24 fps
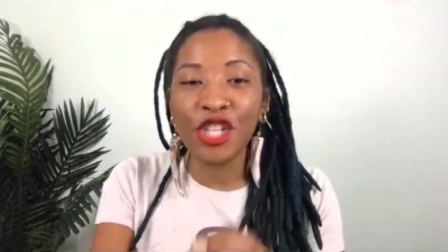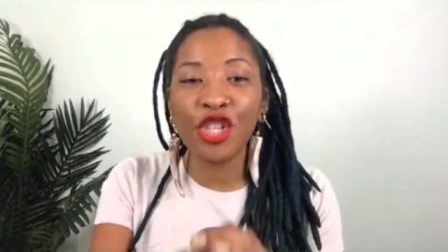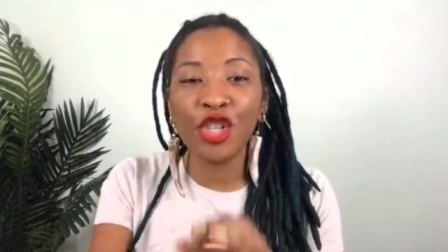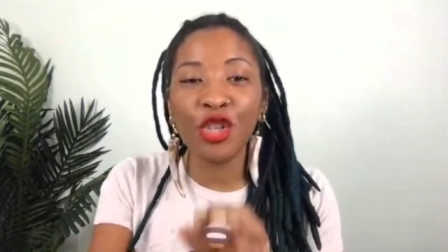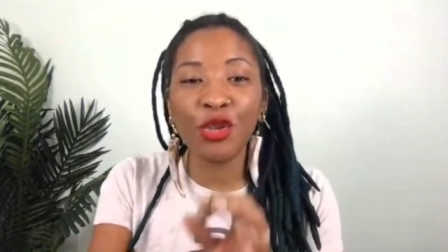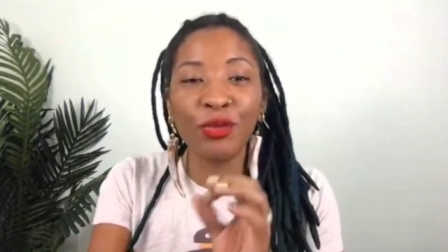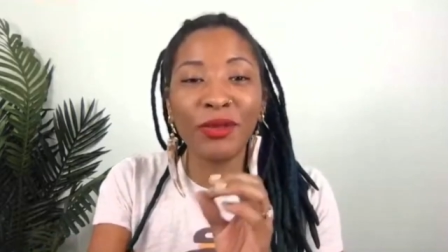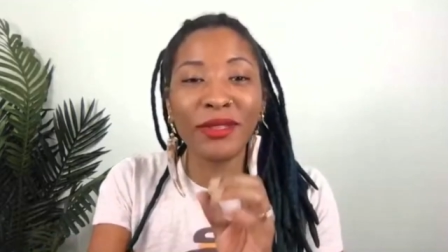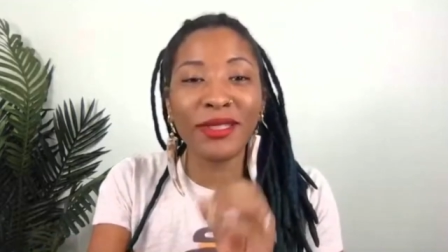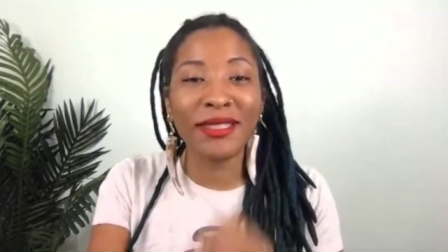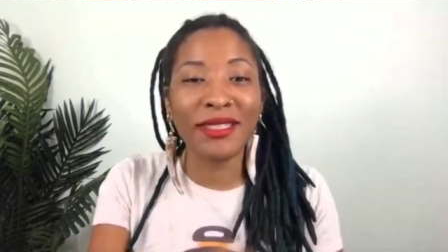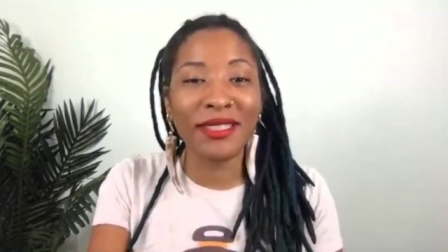
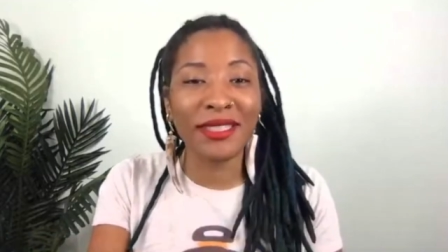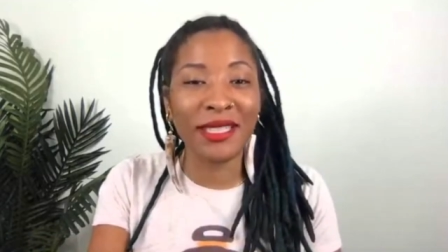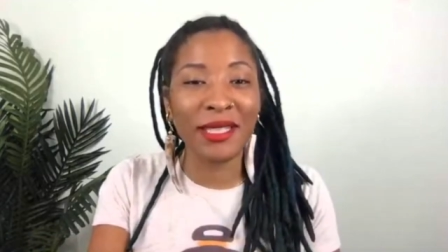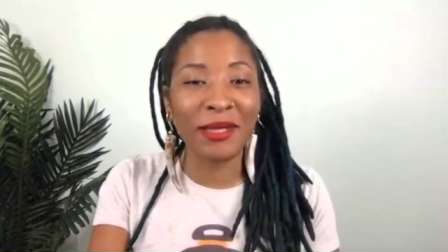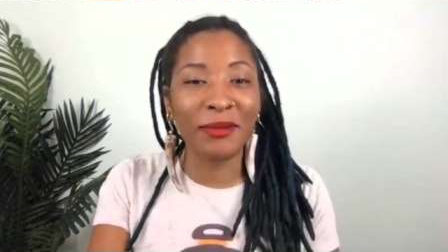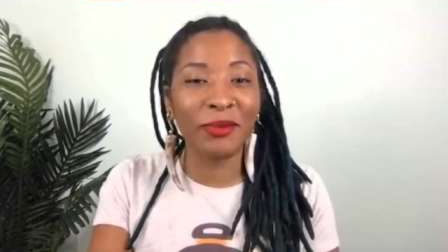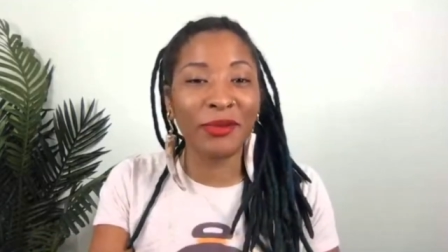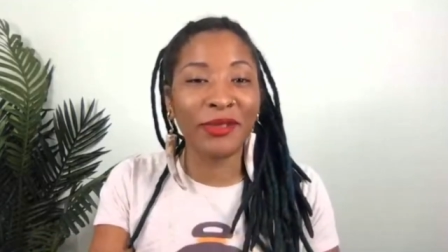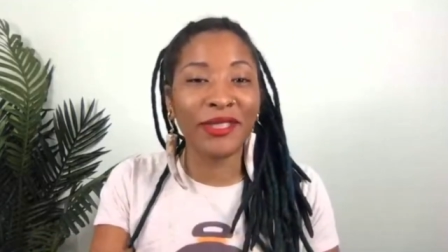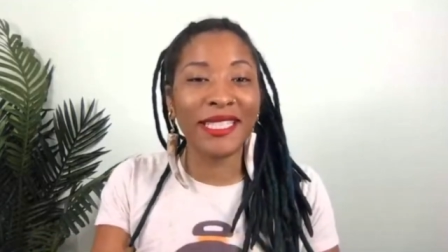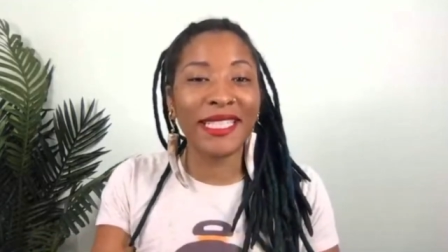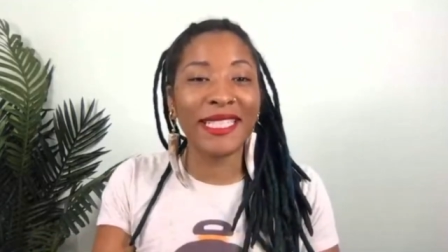issue with
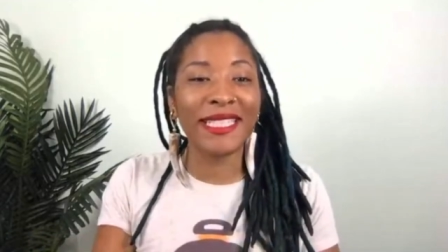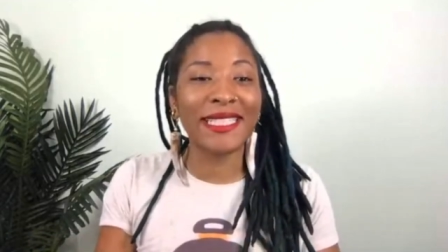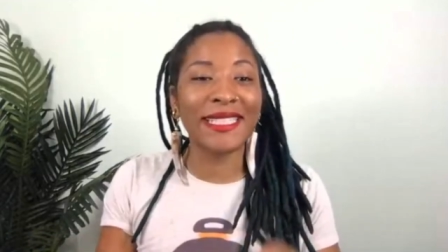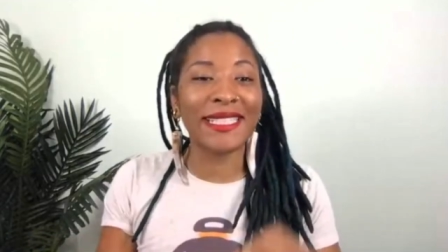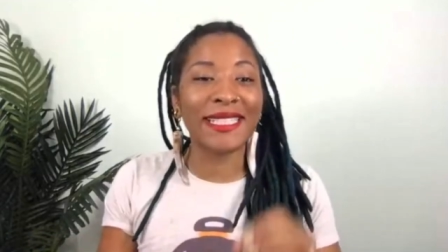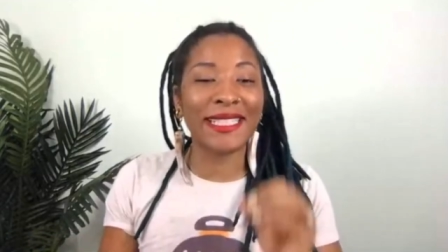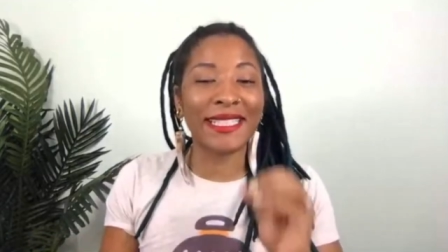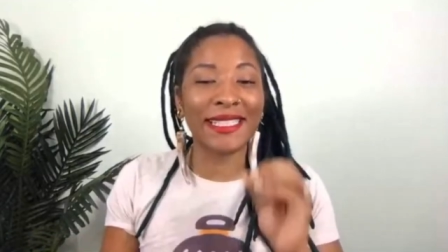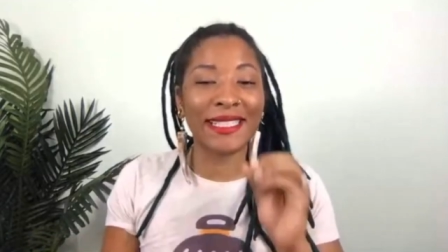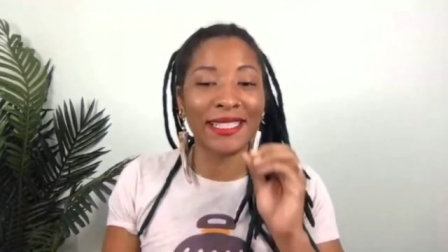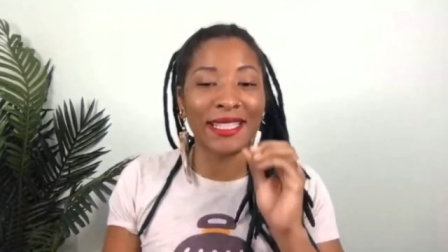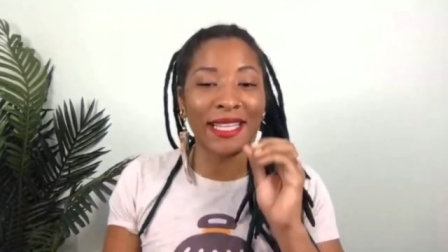
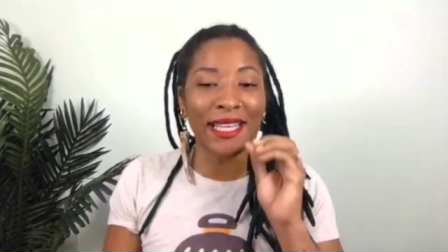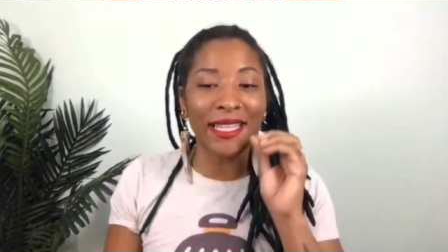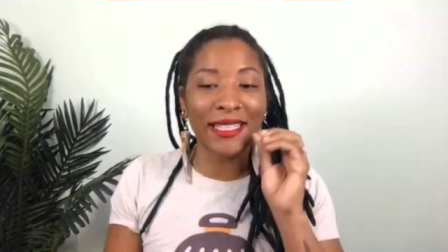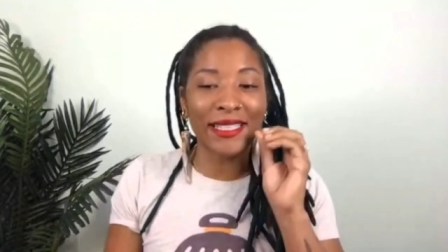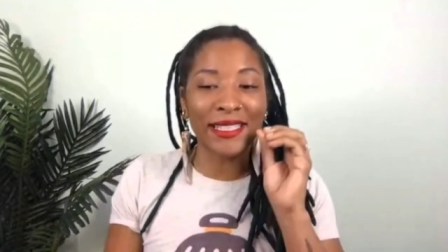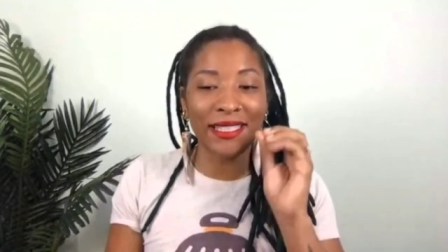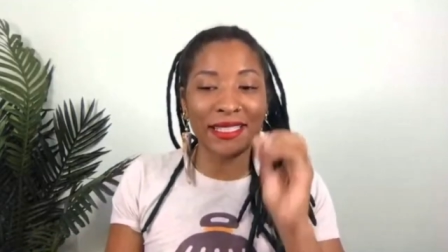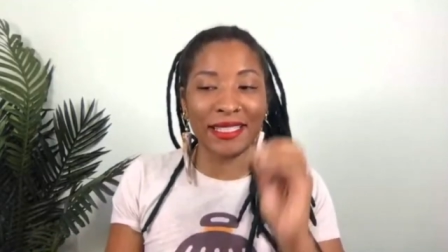Seabreeze is that